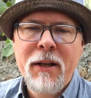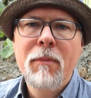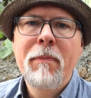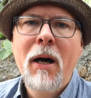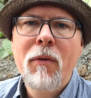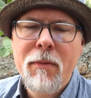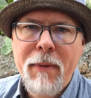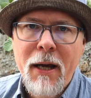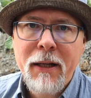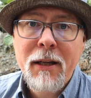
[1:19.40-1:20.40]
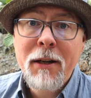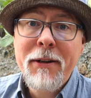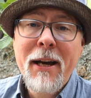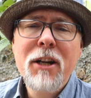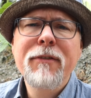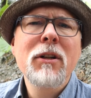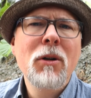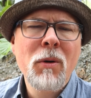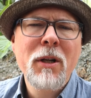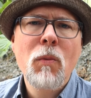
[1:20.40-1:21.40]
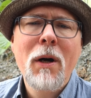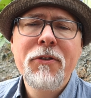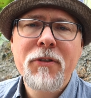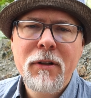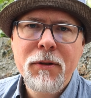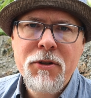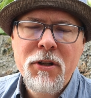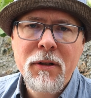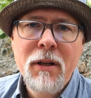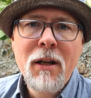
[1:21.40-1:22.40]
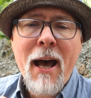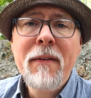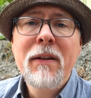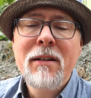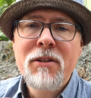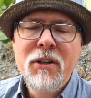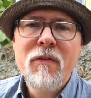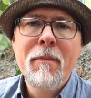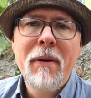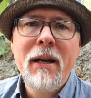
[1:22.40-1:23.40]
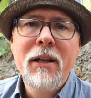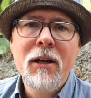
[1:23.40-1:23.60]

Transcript: and a power bank, a kind of an all-in-one solution. And it is driven by